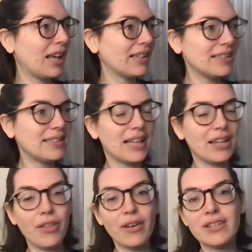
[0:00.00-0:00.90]
as I
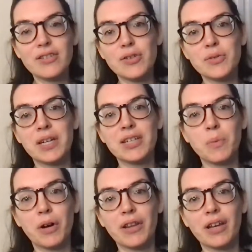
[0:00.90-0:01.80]
said, the is used when
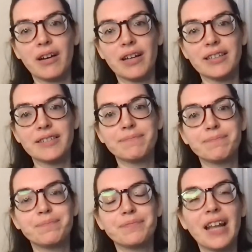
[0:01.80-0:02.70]
it's one of the kind.
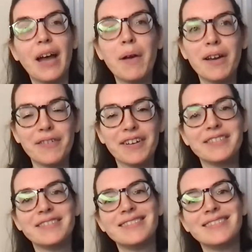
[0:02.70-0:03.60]

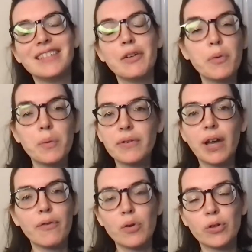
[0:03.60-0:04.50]
However, there are,
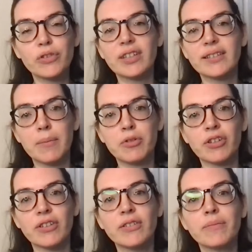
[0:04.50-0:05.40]
of course,
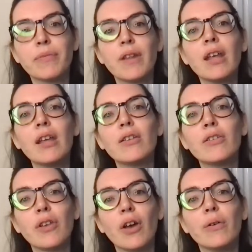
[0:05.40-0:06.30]
exceptions.
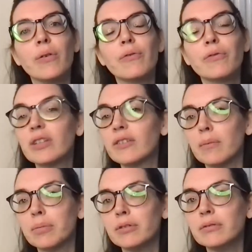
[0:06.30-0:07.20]
So, for
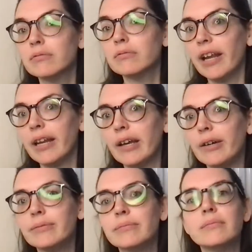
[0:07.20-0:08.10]
example,
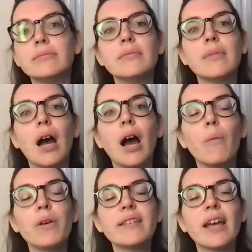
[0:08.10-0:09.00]
radio.
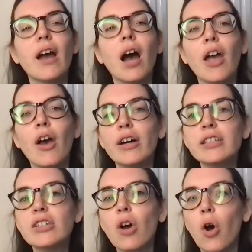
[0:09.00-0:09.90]
We say, I
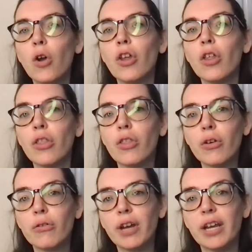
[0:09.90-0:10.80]
heard it on
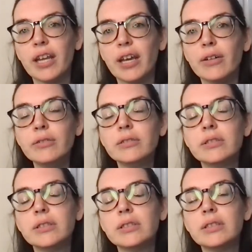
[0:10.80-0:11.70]
the radio.
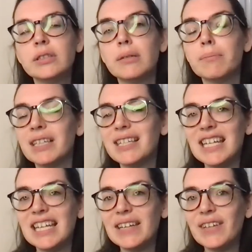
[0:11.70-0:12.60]
But
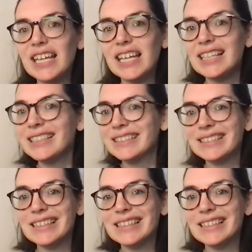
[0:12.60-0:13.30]
TV,